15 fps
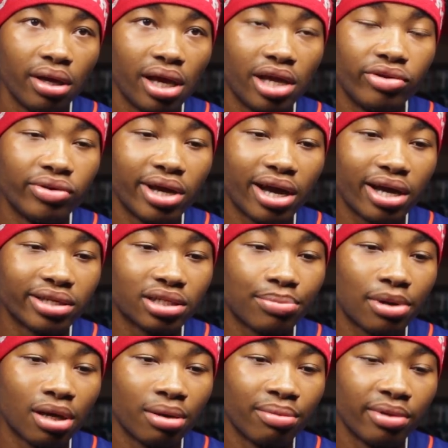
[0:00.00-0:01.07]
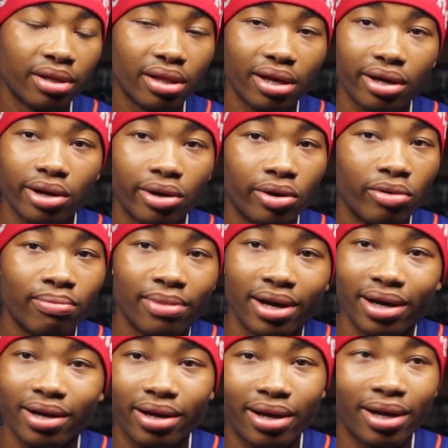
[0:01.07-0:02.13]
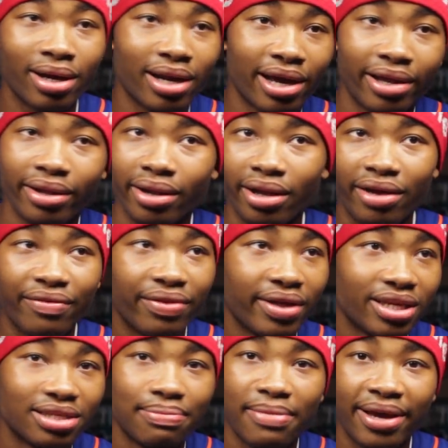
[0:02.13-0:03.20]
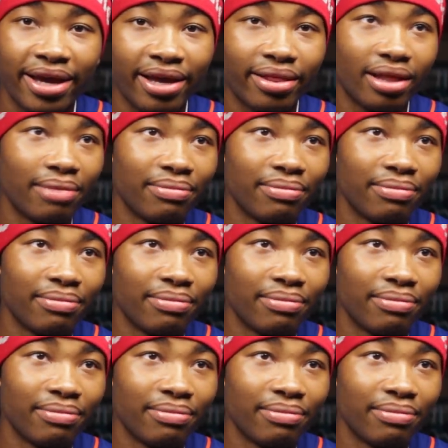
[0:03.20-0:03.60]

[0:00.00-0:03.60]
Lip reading: And you guys are probably like, oh my God, I love this man.